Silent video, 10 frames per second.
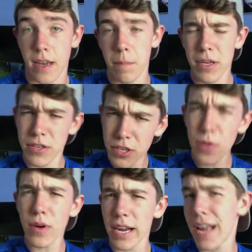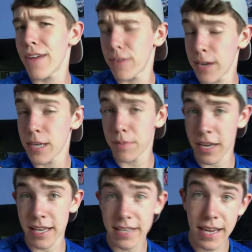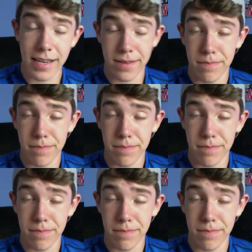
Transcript: but you still want to have a nice planted tank.